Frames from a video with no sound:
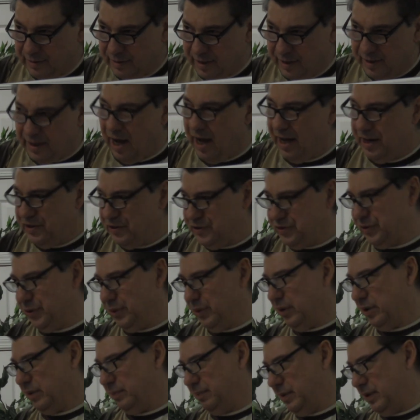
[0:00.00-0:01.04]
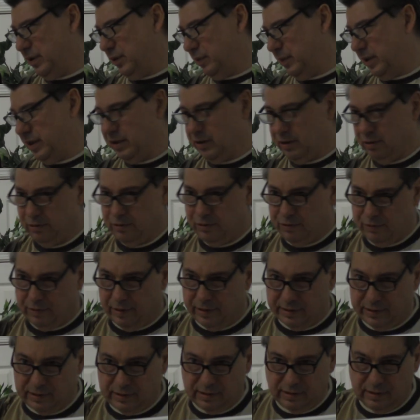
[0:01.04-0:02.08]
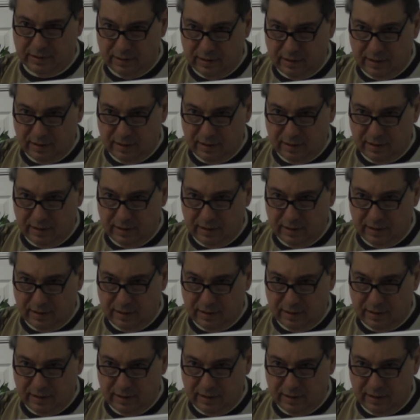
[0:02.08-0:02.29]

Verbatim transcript: An honest talk between two drunks.